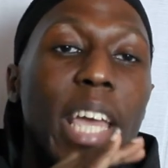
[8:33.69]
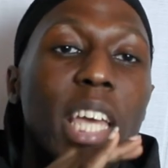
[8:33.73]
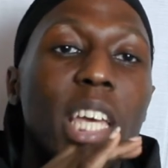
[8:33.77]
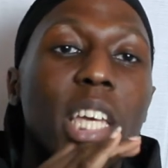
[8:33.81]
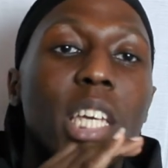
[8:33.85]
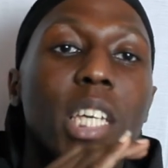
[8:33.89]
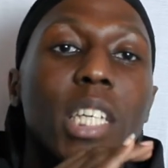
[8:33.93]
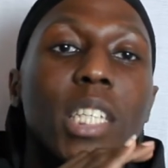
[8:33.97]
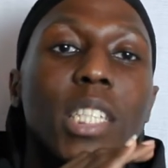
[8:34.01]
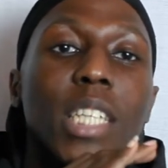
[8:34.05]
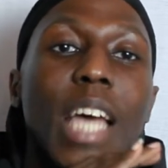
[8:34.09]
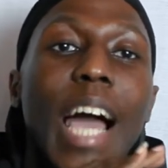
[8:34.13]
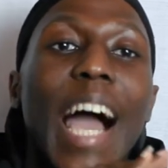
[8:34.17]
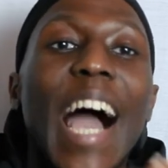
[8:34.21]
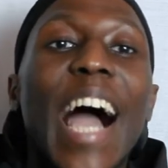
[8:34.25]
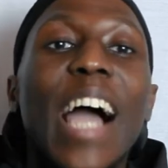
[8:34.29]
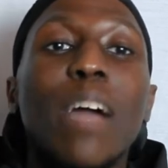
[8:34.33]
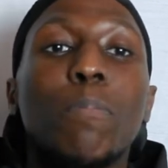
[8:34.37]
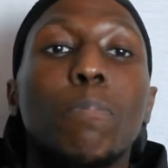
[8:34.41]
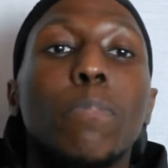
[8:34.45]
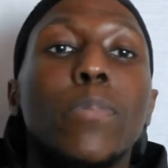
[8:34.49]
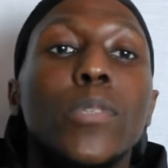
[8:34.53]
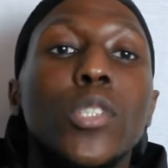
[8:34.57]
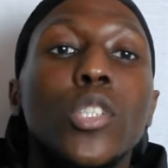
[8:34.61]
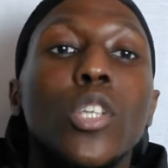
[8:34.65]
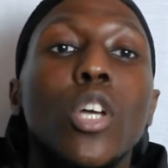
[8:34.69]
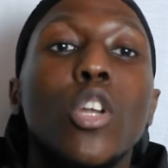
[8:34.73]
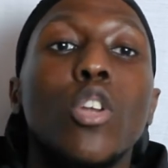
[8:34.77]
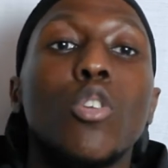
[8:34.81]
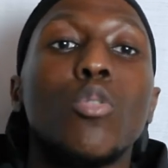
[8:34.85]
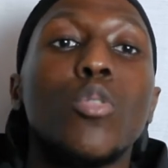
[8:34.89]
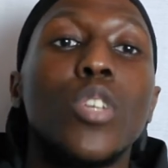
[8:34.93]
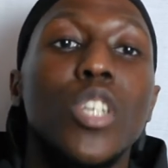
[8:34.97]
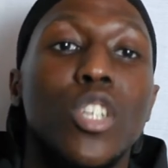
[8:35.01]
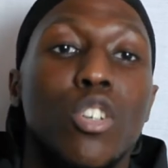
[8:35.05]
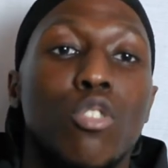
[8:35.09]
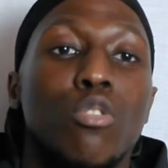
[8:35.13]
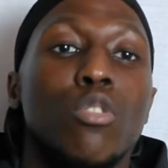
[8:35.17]
it is
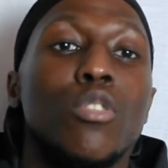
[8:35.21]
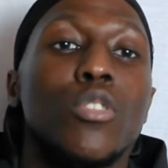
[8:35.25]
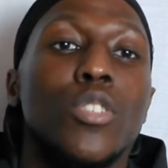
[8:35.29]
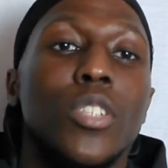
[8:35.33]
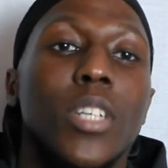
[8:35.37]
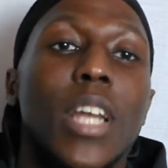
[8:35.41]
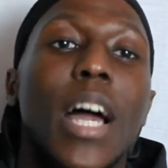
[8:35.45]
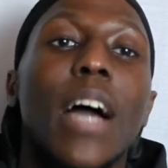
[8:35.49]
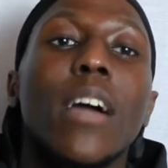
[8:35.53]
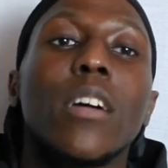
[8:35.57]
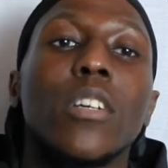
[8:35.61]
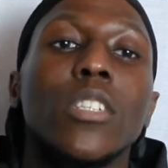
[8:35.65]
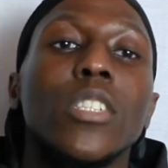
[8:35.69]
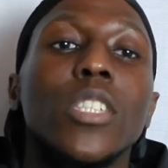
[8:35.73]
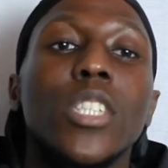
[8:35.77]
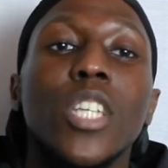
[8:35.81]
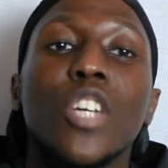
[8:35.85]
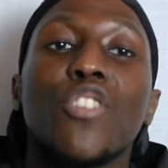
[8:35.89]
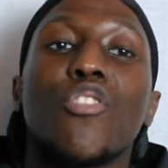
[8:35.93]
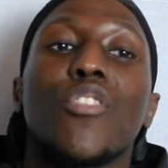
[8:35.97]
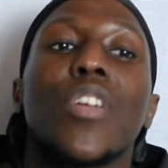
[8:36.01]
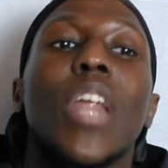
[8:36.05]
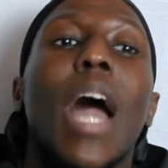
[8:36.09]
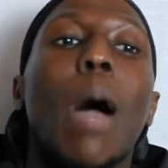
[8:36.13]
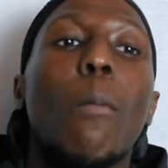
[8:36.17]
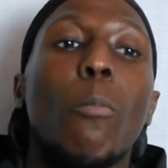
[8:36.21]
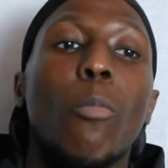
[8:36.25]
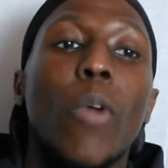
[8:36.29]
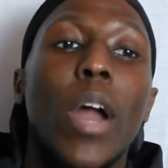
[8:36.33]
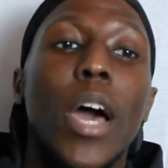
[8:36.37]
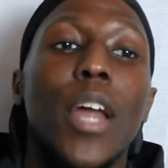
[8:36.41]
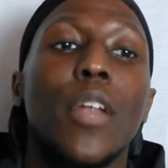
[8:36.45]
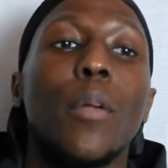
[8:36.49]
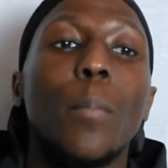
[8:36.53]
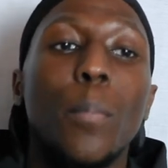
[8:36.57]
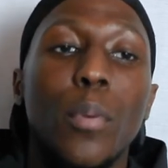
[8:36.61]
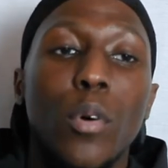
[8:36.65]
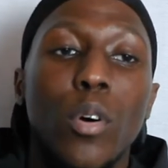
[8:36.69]
absolutely crucial. Like, considering I'm
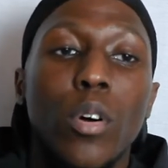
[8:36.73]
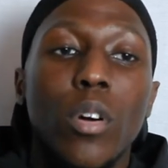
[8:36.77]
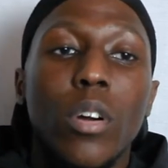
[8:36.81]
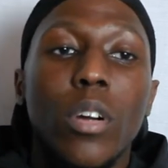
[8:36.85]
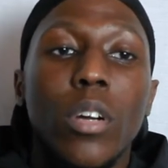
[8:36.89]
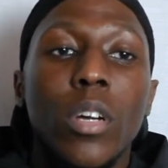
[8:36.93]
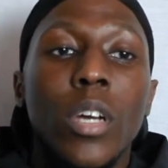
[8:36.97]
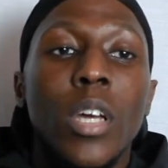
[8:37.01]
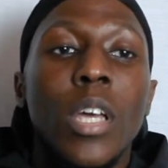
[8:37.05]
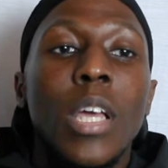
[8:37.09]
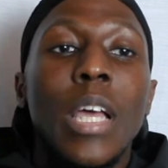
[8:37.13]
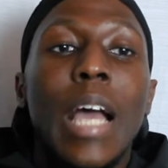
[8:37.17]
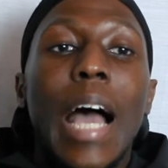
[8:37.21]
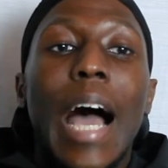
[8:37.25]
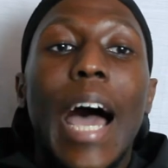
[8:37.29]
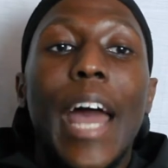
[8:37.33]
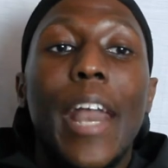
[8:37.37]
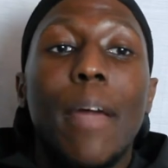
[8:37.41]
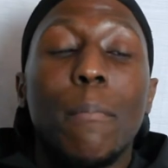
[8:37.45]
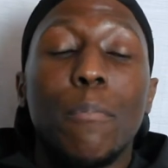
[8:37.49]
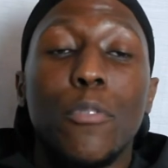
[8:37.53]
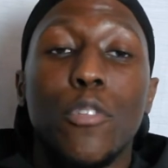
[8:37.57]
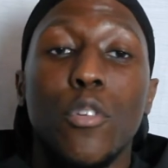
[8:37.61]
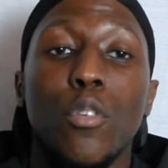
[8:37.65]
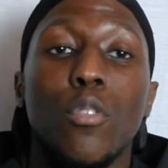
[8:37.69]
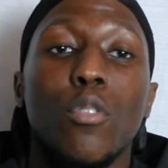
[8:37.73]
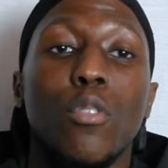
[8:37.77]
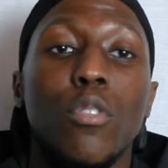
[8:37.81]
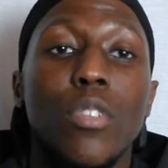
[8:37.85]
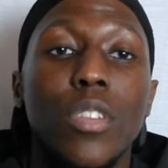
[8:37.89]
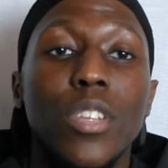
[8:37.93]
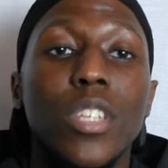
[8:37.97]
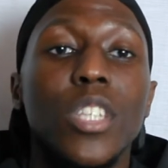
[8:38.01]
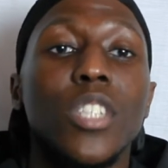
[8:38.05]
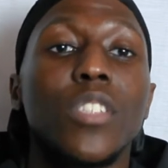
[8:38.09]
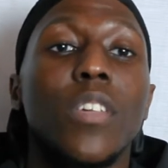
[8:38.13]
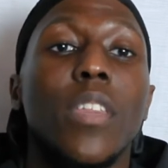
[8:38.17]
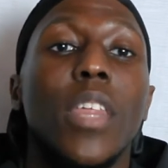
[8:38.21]
writing a book and I'm doing all
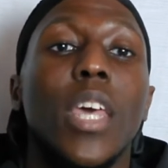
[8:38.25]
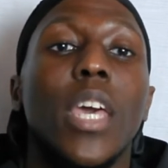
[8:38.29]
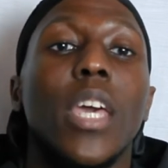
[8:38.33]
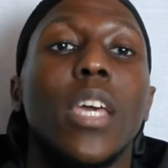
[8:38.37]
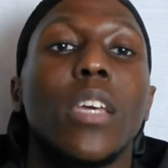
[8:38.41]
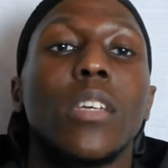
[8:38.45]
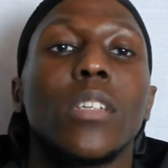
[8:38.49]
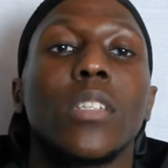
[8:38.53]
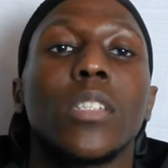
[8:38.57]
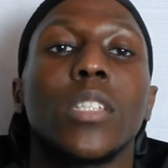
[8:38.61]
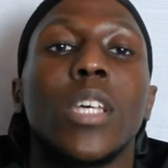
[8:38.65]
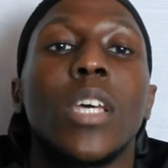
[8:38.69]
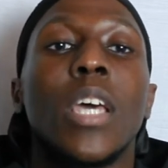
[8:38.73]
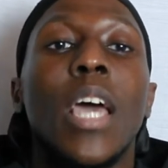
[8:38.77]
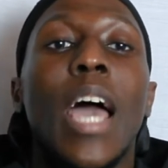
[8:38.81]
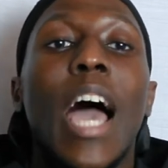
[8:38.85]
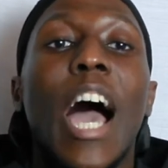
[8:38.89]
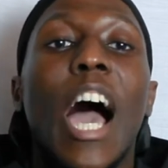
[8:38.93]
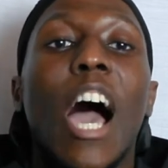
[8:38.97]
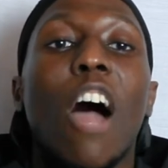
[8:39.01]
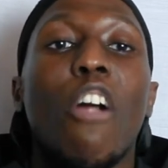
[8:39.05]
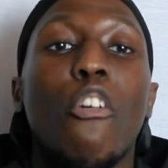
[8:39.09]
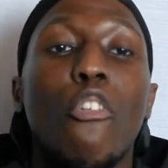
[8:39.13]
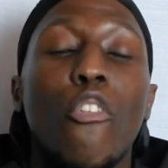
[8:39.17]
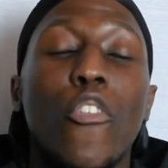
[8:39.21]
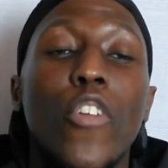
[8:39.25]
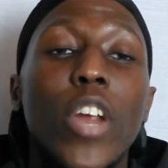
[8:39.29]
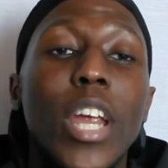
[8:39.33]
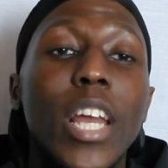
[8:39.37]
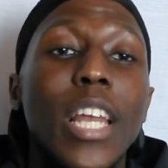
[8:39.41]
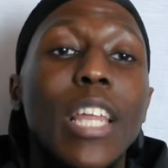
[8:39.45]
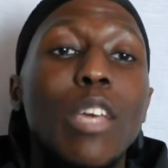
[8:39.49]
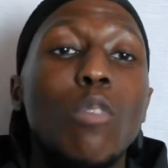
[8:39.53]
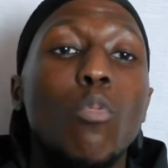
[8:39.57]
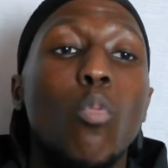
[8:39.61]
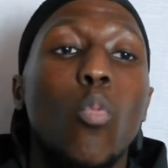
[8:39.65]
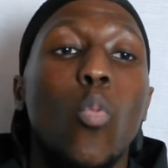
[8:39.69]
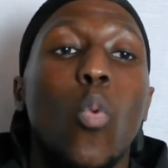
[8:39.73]
of these things, I
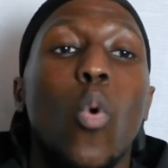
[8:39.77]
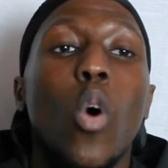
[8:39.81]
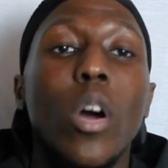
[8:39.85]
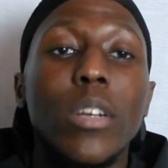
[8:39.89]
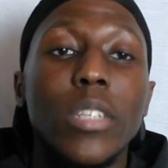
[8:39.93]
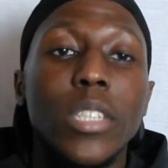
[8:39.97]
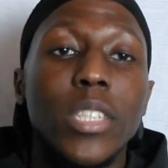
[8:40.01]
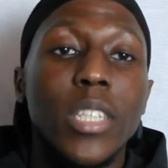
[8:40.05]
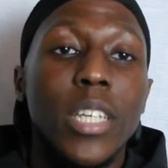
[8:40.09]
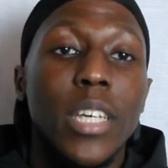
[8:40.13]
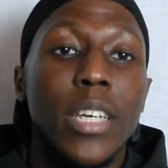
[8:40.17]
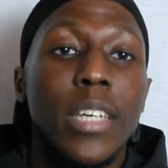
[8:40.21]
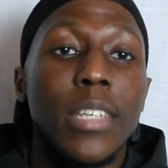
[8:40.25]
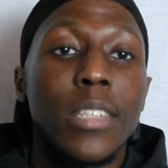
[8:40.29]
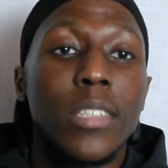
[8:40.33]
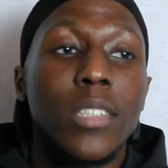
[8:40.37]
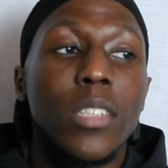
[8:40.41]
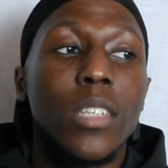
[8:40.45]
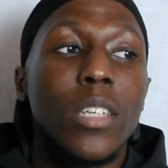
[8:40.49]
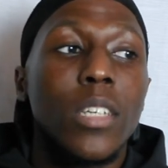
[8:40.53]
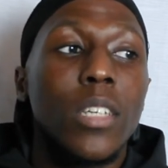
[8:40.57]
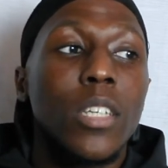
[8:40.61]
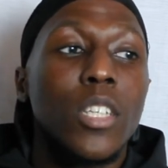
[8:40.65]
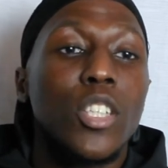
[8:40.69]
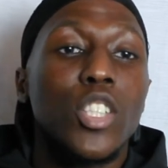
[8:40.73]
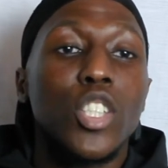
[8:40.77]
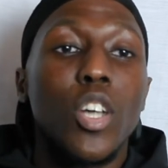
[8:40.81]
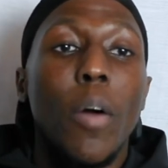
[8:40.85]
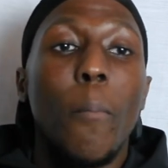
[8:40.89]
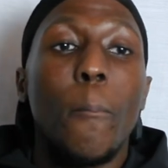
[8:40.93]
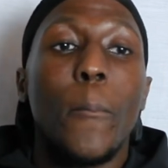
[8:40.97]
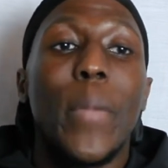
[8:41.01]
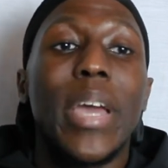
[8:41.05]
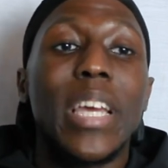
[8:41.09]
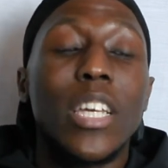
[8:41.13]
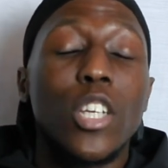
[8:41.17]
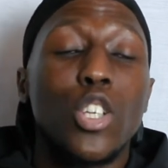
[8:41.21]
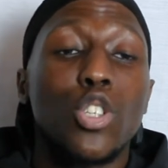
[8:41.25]
really wanted to
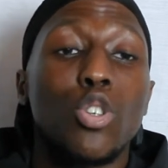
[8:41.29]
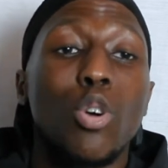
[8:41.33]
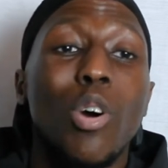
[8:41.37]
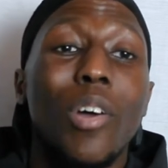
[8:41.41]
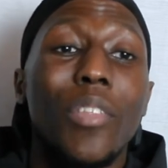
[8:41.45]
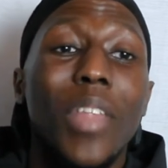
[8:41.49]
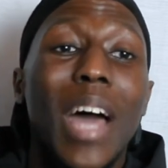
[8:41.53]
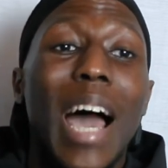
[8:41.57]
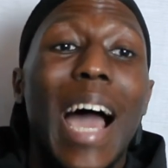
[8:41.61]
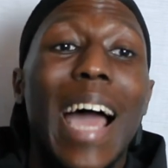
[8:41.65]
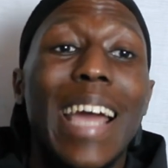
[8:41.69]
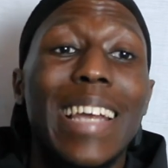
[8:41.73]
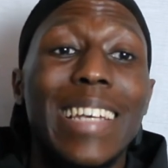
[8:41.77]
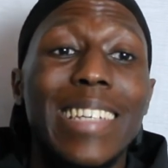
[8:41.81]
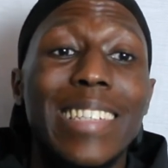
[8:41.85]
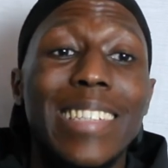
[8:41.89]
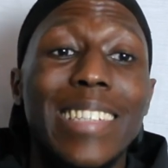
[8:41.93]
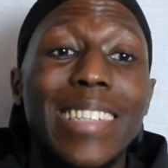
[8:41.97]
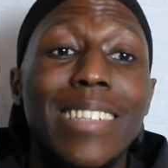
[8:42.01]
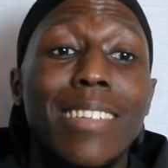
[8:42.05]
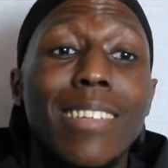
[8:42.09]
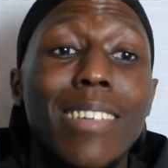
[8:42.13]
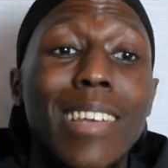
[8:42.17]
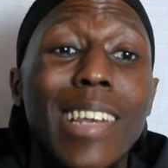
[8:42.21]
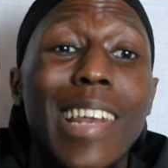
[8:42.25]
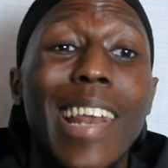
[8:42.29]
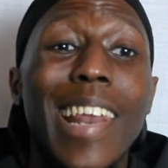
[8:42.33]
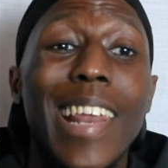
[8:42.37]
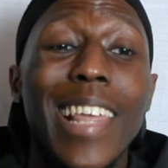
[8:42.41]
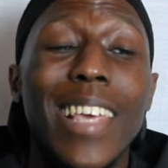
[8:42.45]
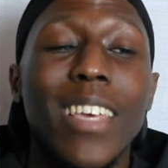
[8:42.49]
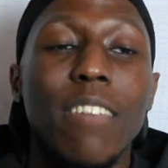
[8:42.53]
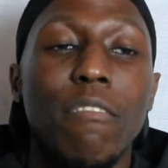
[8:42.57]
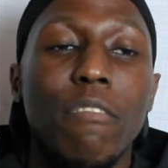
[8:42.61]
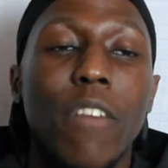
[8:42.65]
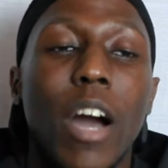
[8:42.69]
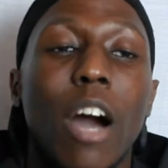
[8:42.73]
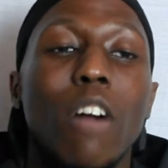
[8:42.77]
make sure that I didn't
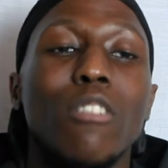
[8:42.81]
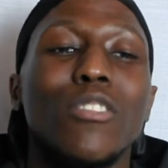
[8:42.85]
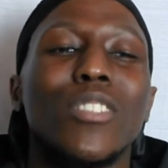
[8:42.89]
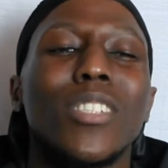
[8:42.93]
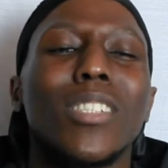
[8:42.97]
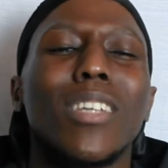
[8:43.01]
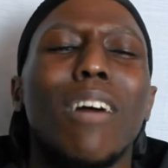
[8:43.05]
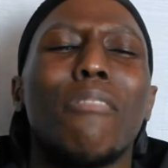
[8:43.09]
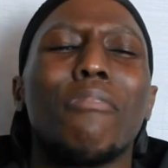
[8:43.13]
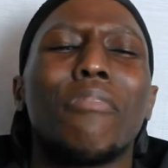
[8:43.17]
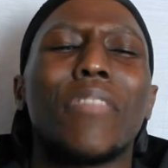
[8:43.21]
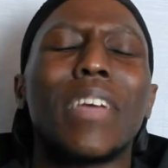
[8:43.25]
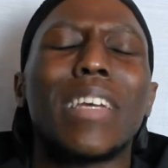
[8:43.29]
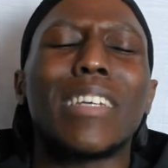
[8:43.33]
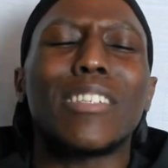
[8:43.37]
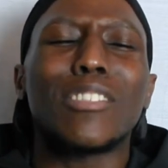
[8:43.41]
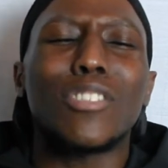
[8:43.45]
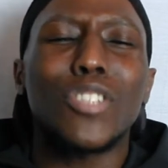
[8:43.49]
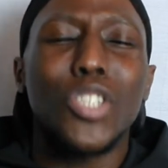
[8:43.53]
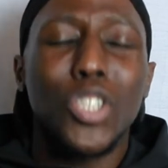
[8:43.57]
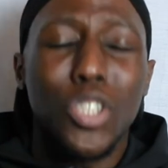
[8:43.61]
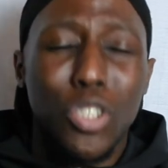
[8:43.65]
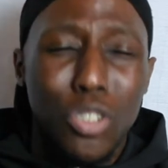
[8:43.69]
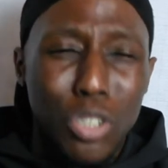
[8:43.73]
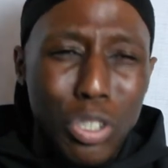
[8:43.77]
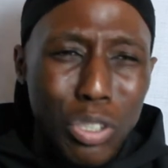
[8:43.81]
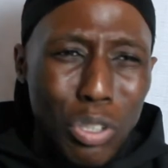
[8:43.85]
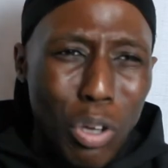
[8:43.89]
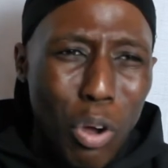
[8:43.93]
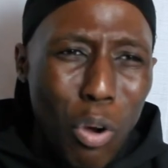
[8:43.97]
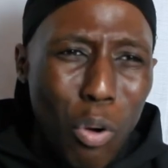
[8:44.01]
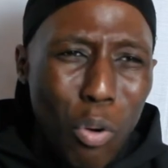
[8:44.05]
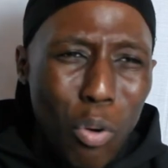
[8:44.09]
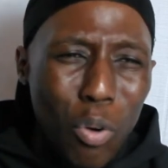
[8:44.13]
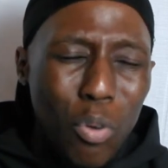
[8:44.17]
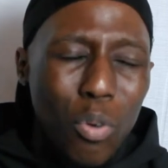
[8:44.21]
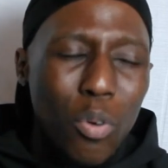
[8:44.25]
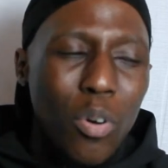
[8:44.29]
leave out something
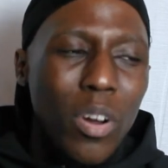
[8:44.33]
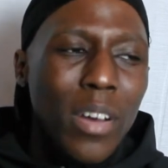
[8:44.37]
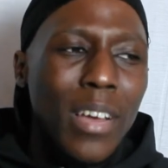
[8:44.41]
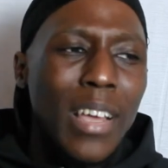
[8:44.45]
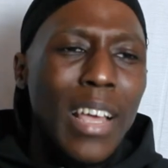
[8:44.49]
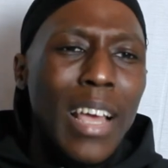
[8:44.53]
so